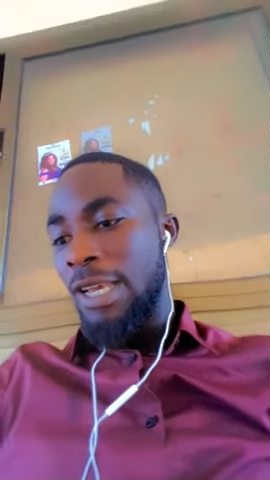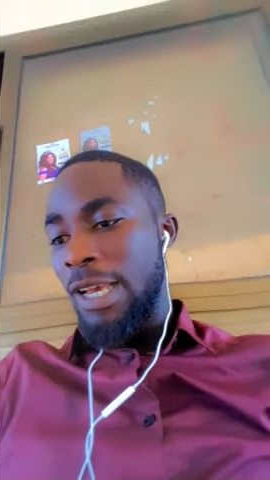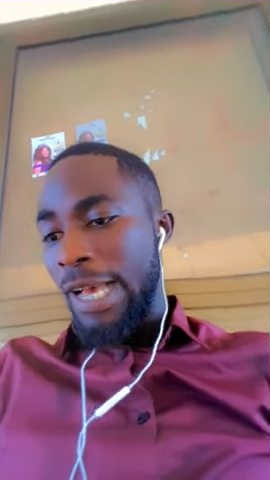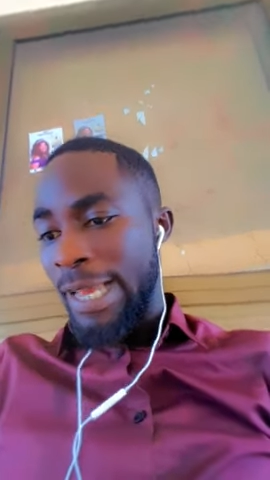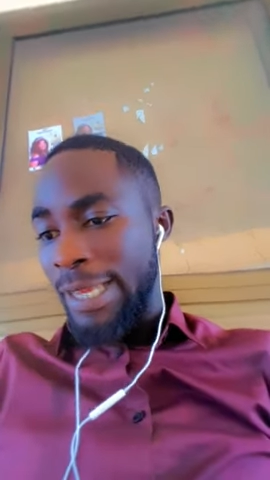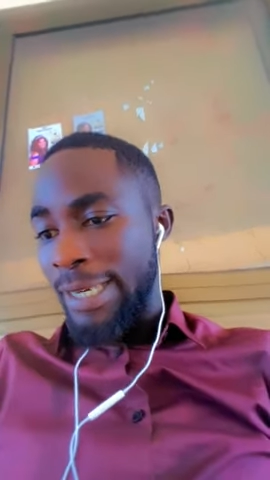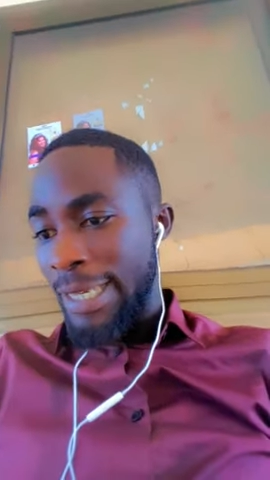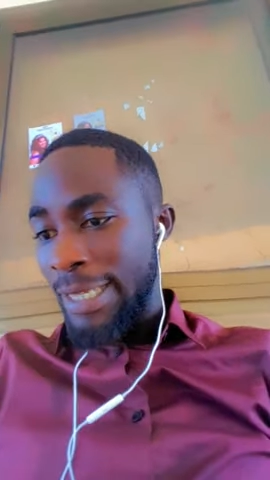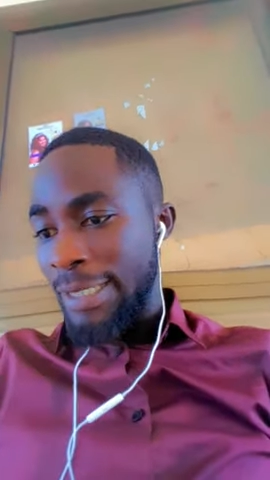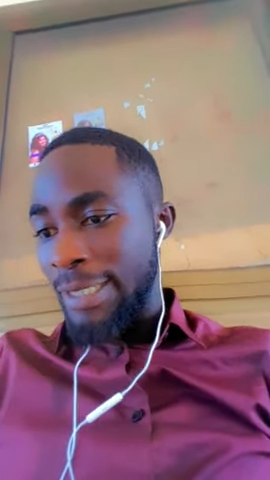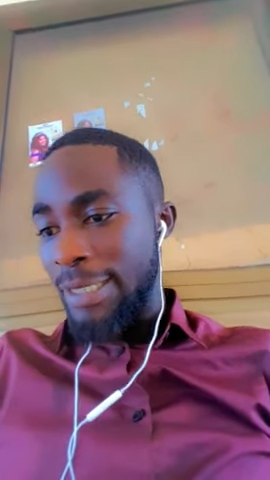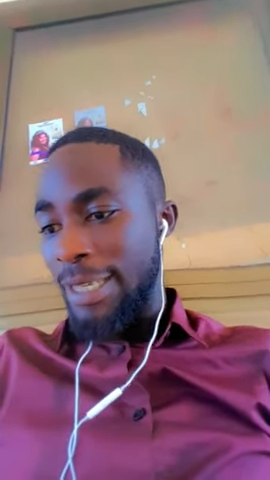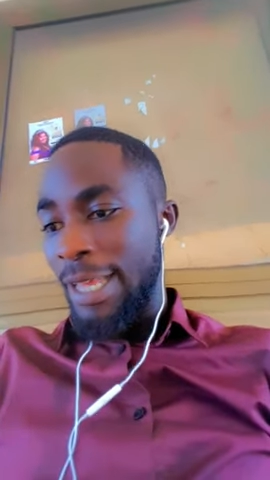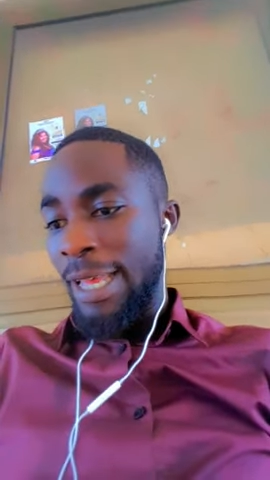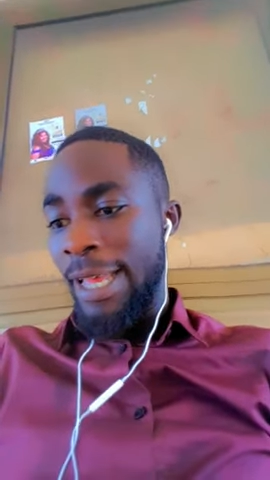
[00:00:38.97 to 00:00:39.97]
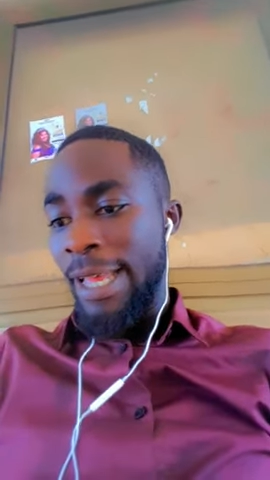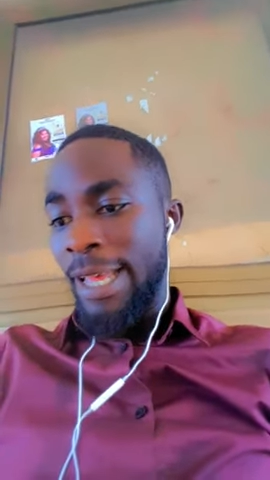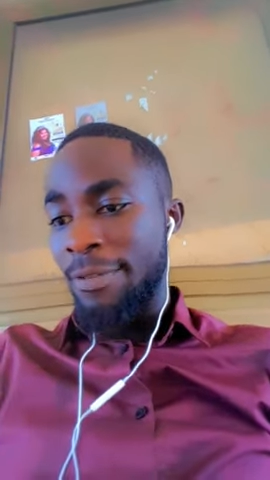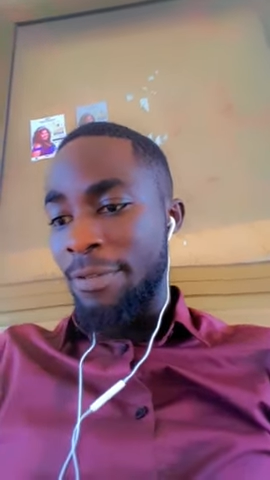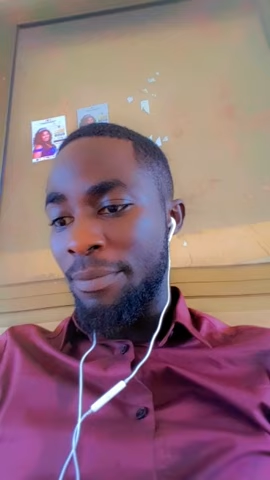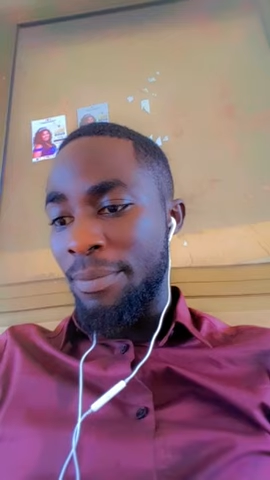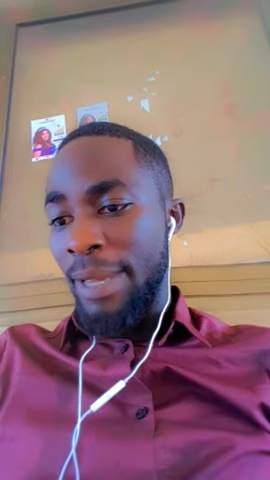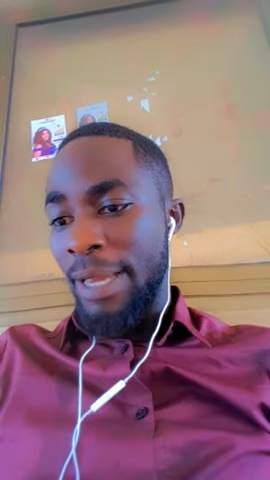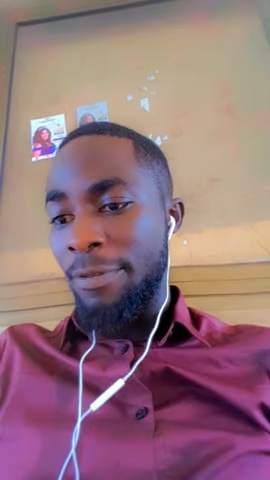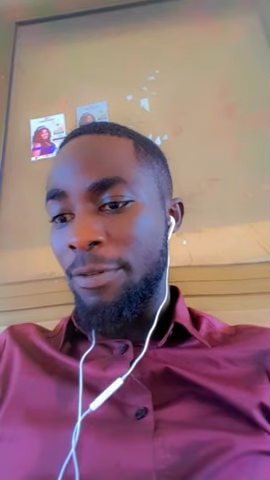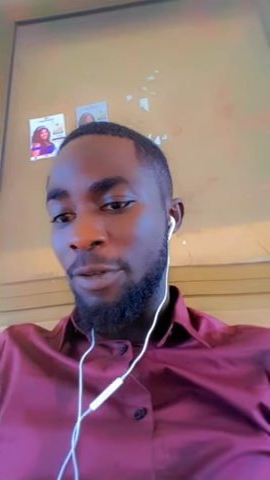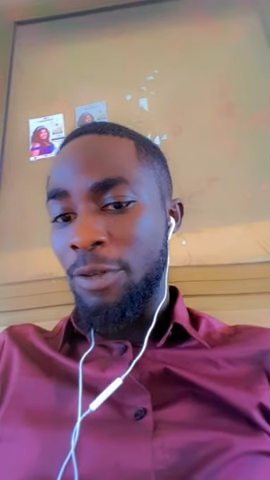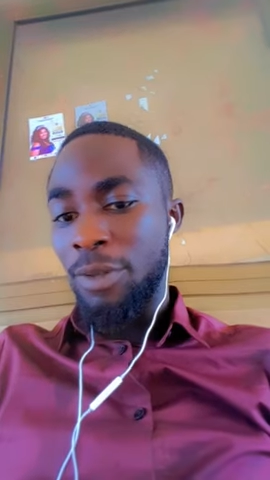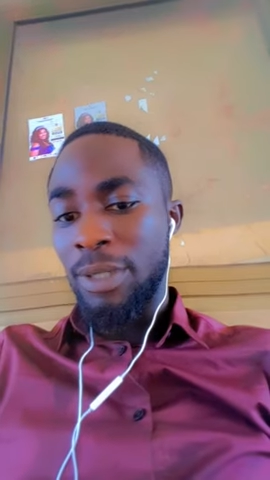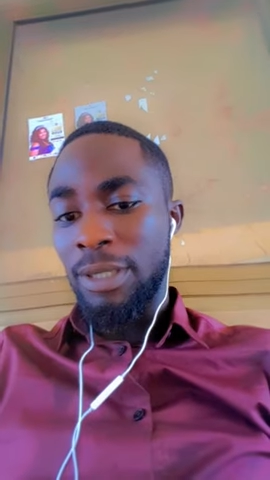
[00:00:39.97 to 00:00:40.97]
Ideas I have in mind for
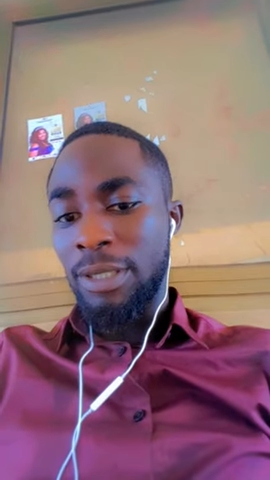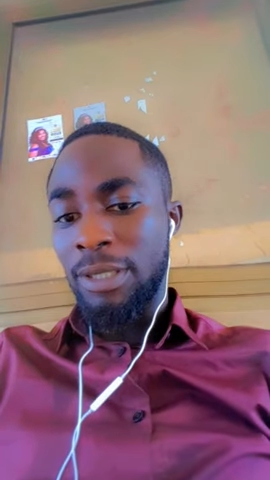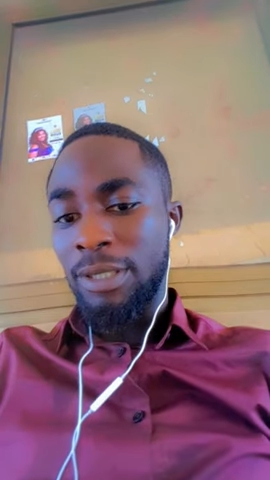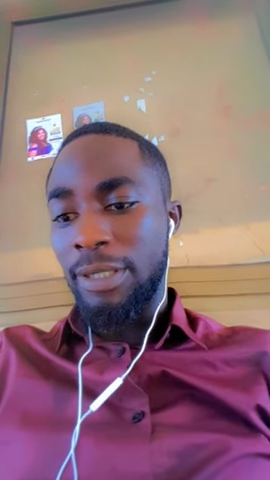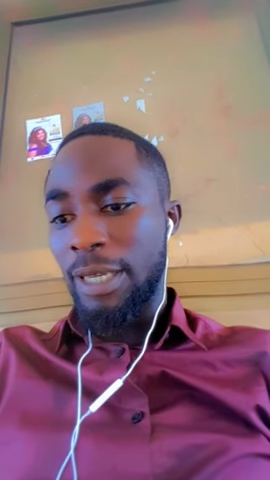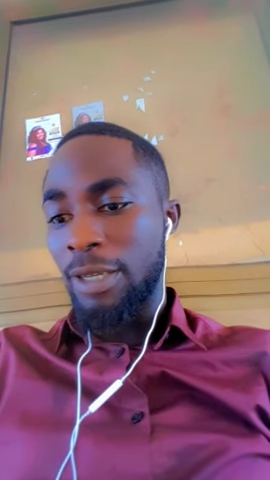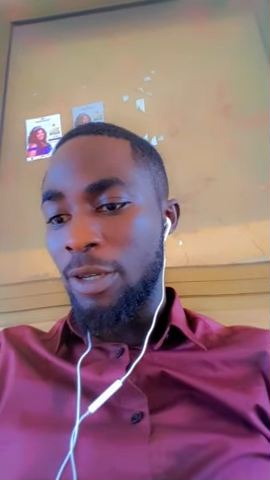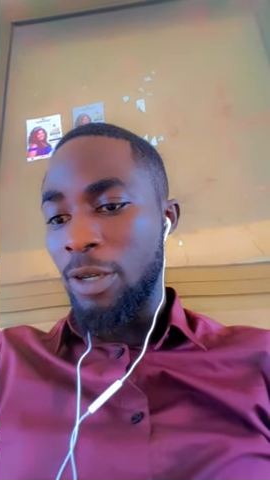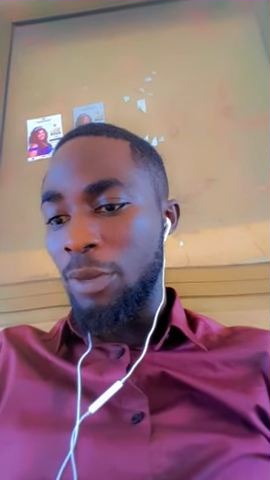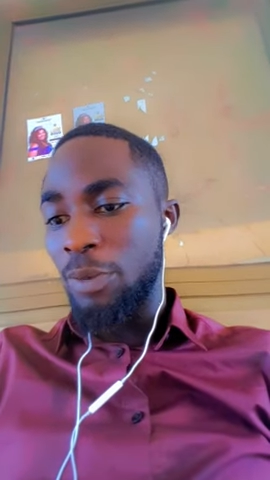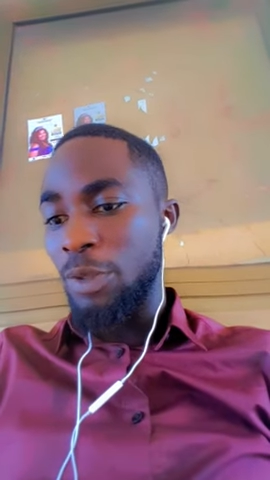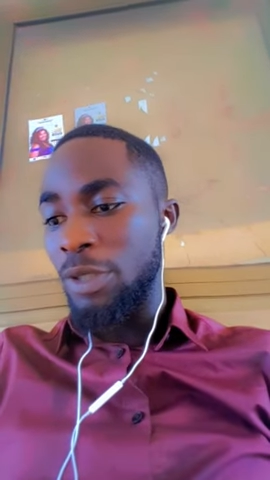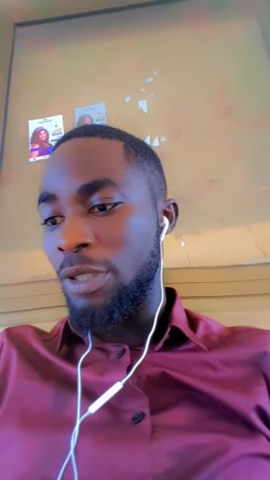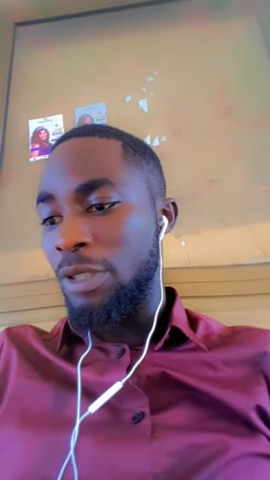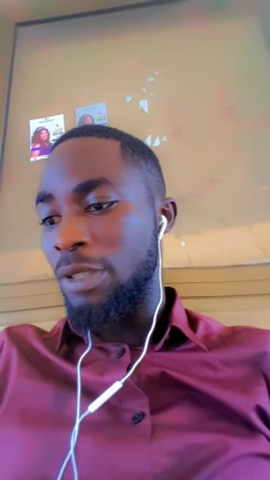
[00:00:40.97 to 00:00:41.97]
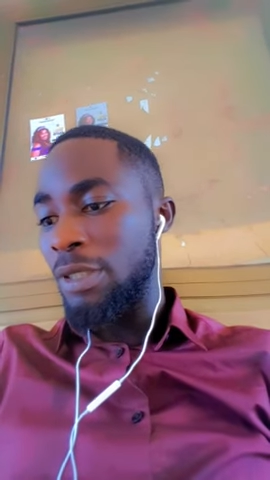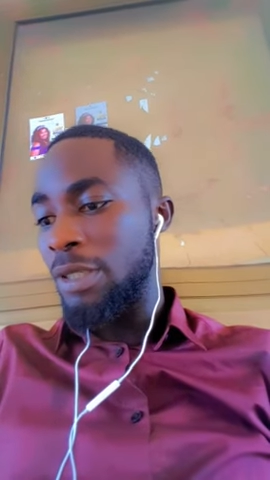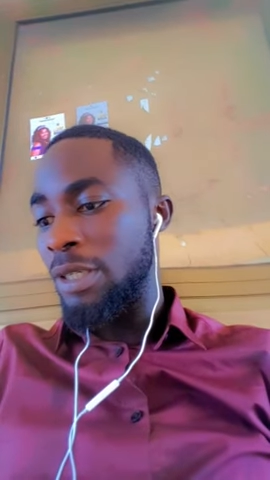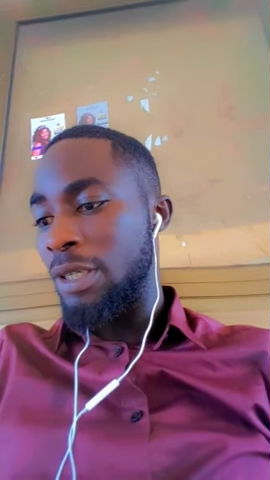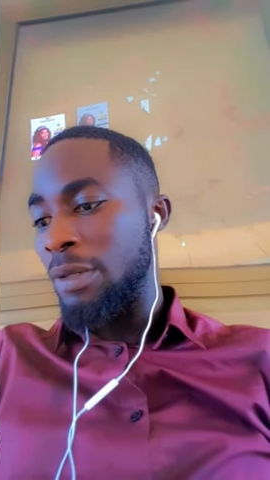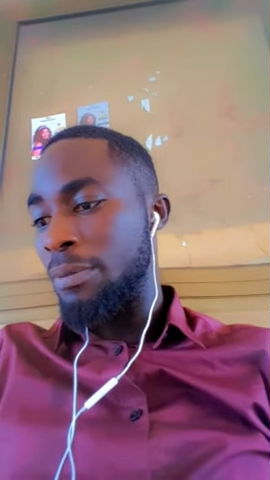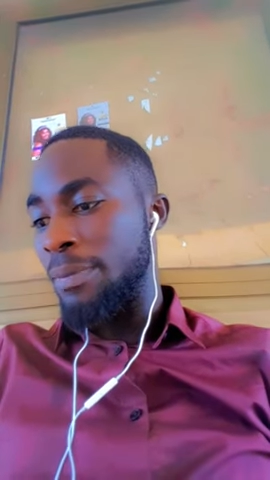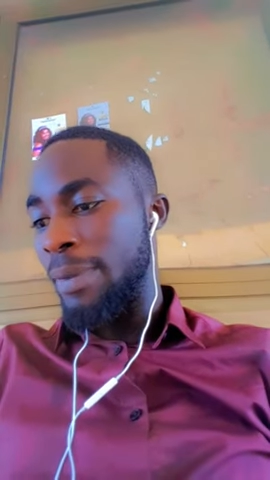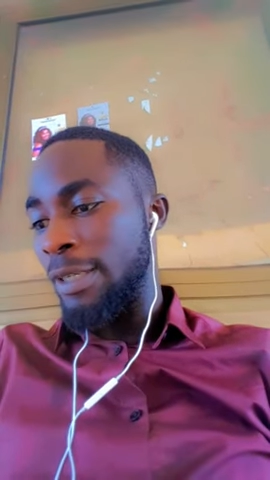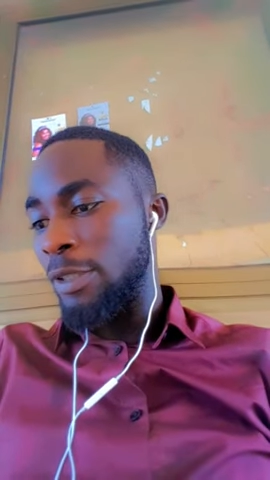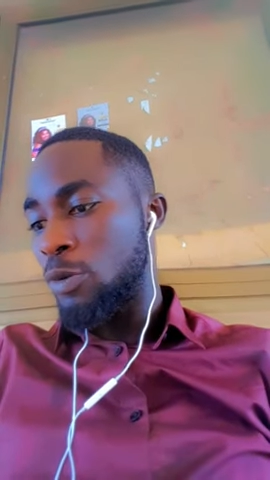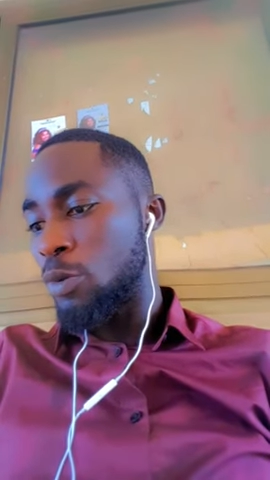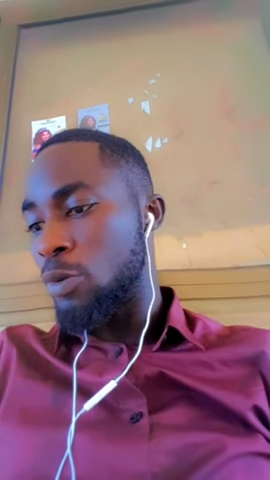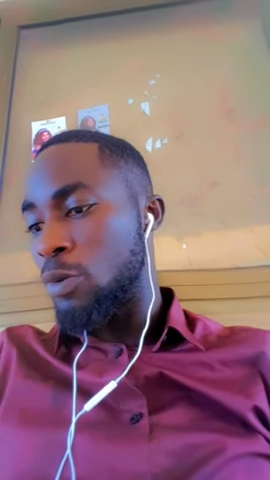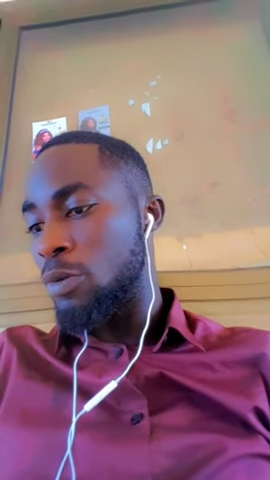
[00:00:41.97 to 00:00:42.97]
growing the tech community in my
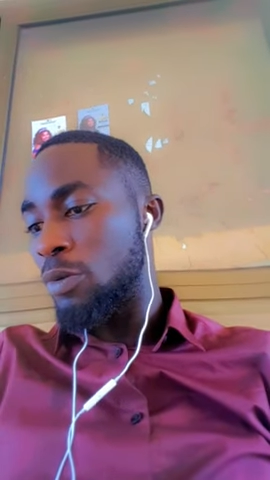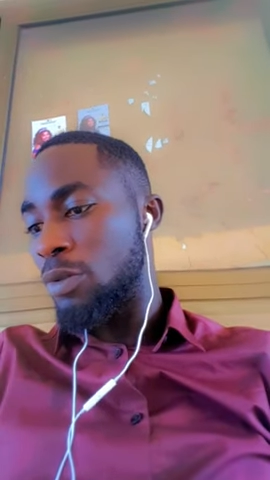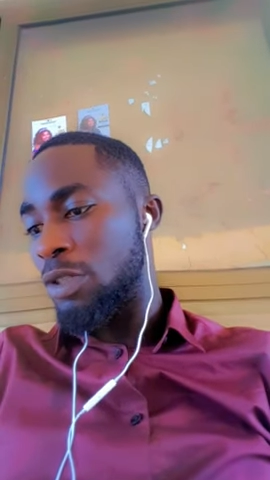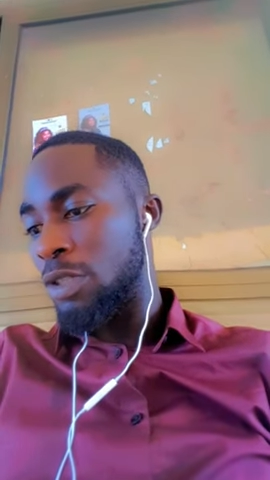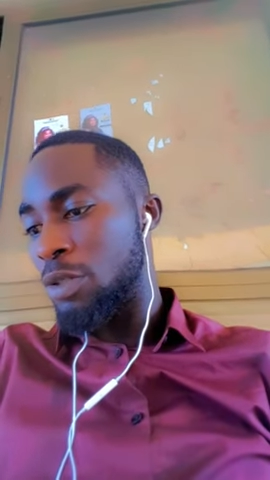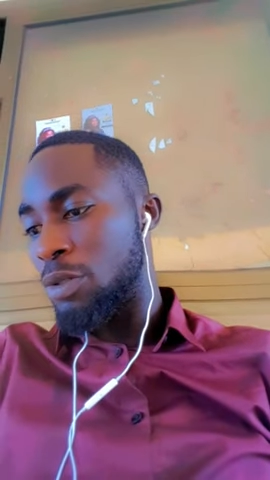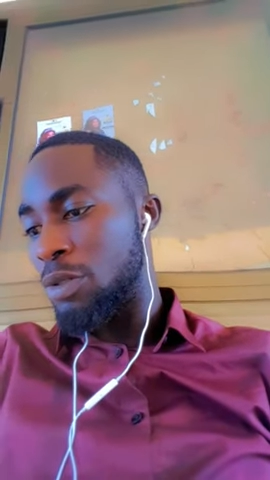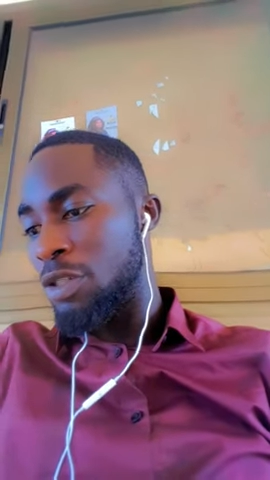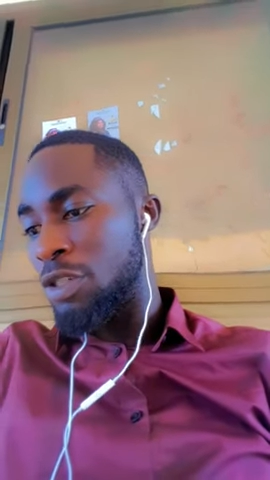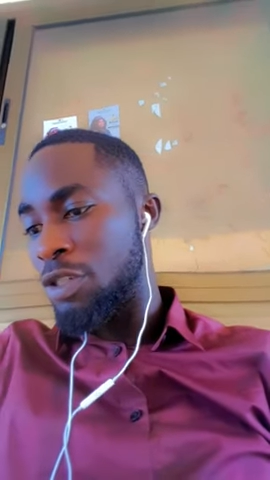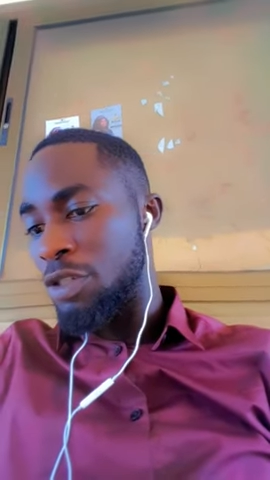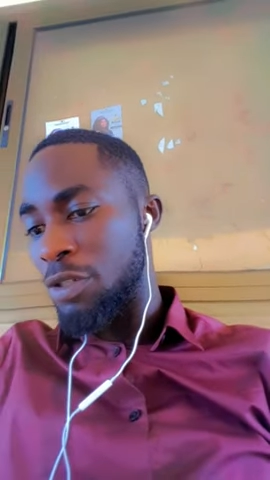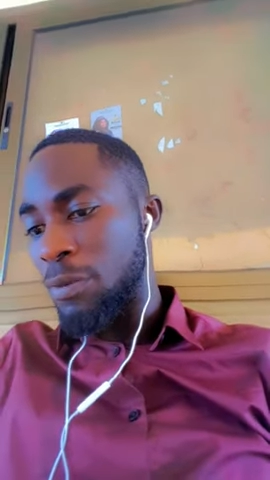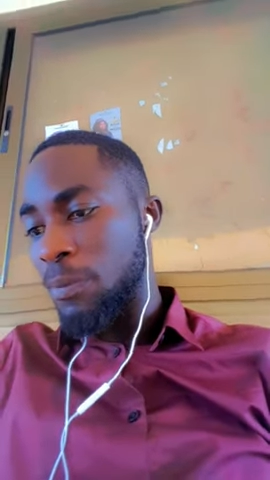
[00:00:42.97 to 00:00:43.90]
school, Cucg.